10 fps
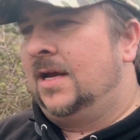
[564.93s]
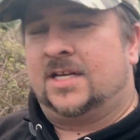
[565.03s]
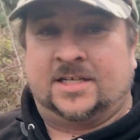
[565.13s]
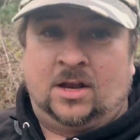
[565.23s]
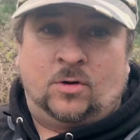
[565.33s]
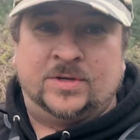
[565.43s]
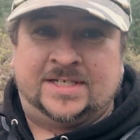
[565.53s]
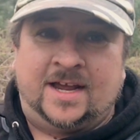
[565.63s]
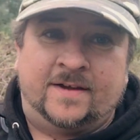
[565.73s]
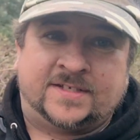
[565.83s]
as a lot of
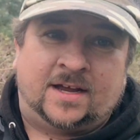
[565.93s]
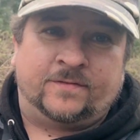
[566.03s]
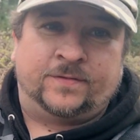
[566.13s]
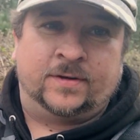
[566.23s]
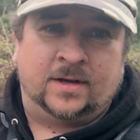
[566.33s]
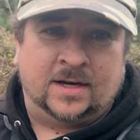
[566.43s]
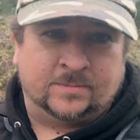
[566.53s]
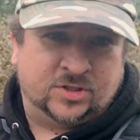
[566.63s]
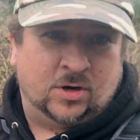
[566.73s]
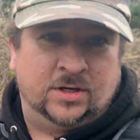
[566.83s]
reserves have, and
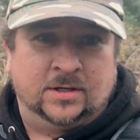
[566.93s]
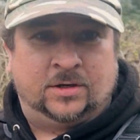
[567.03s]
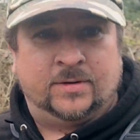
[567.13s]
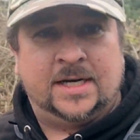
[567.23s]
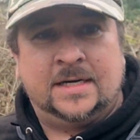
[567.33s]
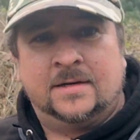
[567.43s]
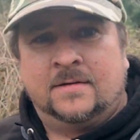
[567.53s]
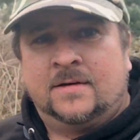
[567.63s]
I'm sure you'll agree.